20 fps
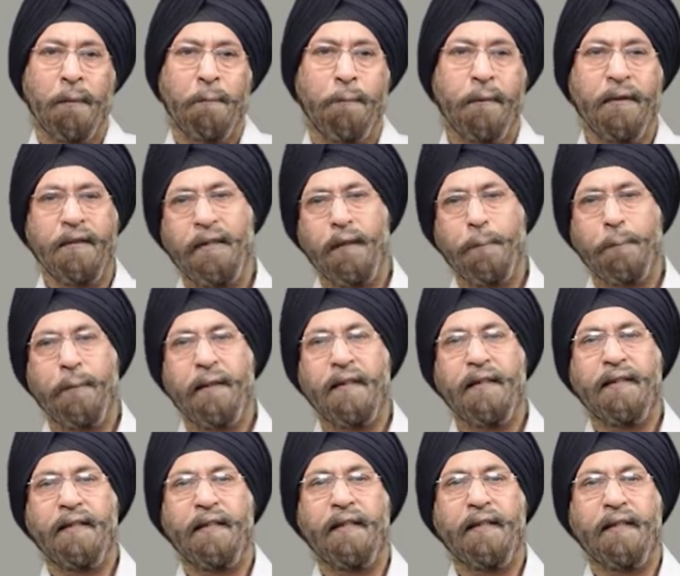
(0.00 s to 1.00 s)
PCP
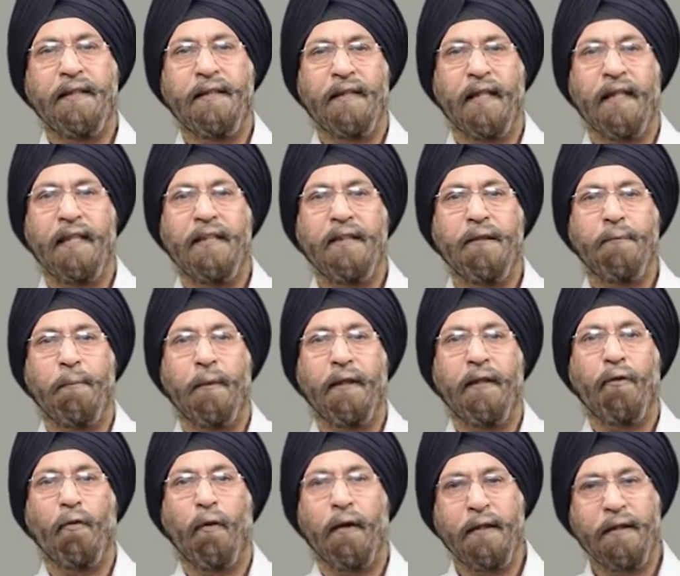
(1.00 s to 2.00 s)
is synthesized by
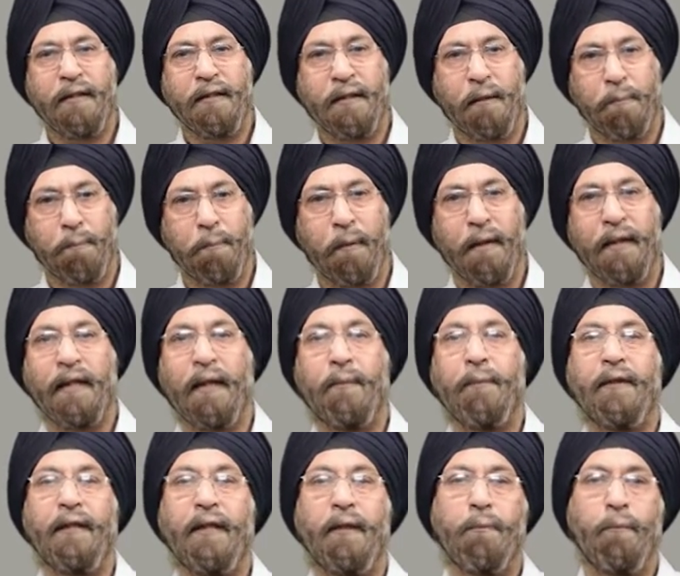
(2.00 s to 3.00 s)
quite a simple chemical